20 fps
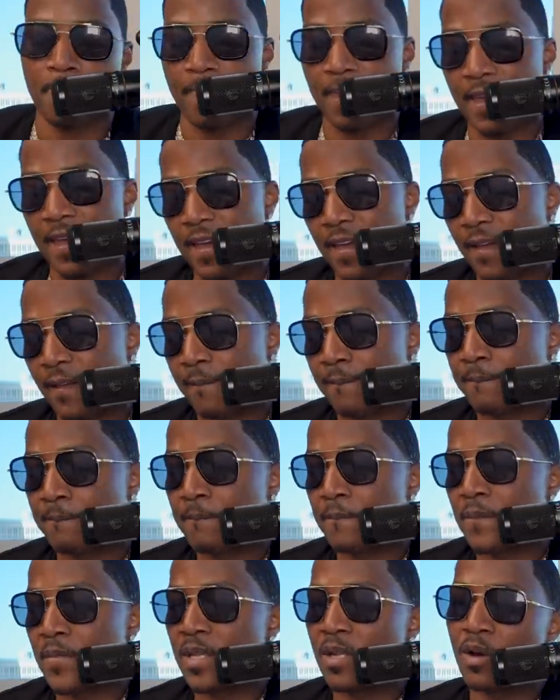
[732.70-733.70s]
and
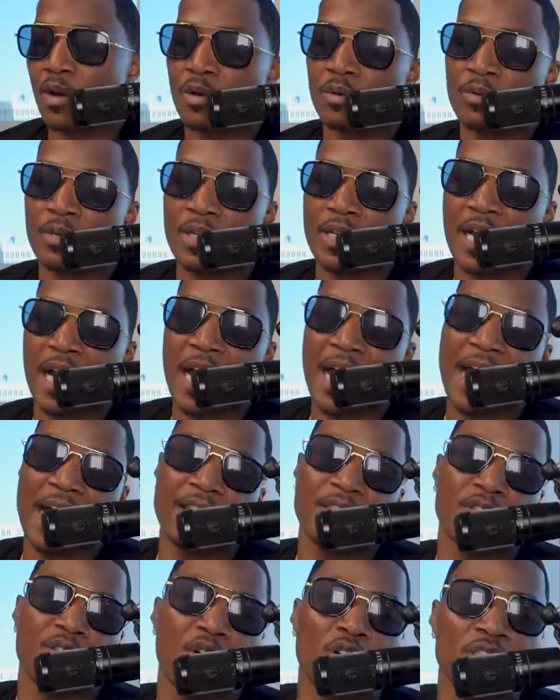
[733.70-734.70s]
you know, I
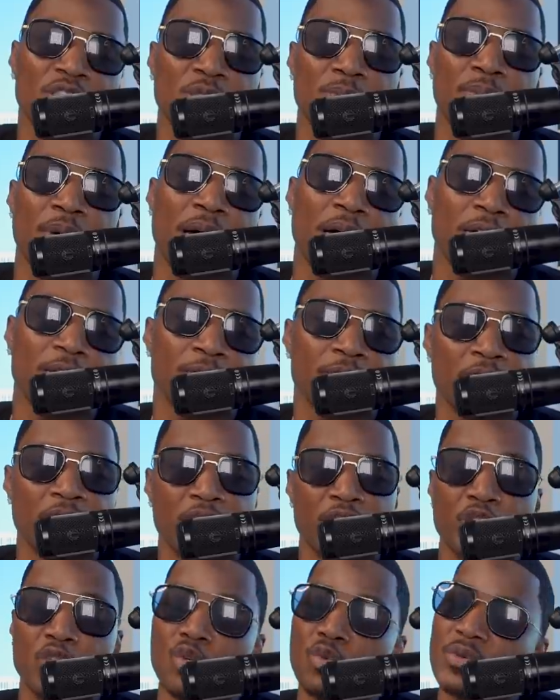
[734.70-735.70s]
had thoughts about
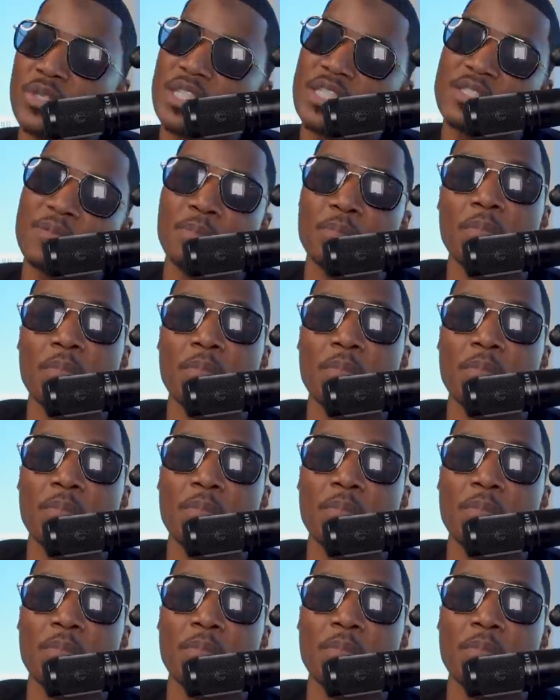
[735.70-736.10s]
doing this